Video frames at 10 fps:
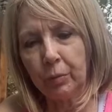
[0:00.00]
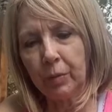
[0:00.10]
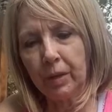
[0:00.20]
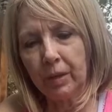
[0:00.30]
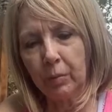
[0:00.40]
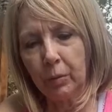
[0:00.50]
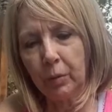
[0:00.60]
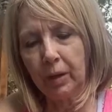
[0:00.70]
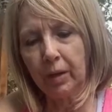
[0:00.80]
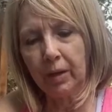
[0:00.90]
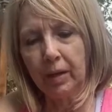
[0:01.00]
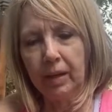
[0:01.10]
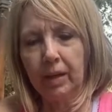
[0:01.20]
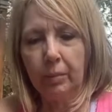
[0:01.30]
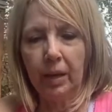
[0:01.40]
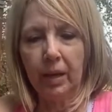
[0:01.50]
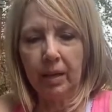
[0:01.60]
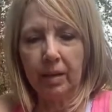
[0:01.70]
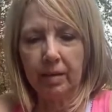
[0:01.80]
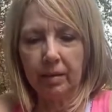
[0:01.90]
a little more. But
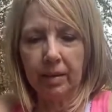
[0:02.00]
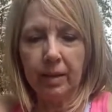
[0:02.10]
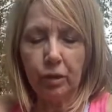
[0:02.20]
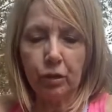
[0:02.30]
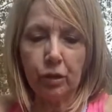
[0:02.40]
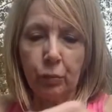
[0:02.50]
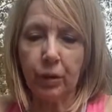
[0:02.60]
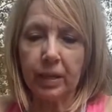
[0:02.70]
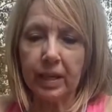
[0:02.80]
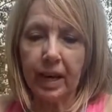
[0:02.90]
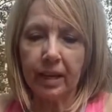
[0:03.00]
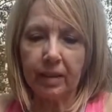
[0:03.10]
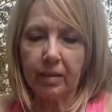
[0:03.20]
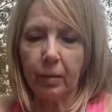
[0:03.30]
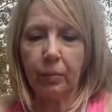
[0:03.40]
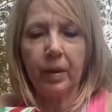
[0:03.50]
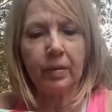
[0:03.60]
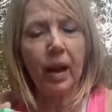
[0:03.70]
then you just want to take all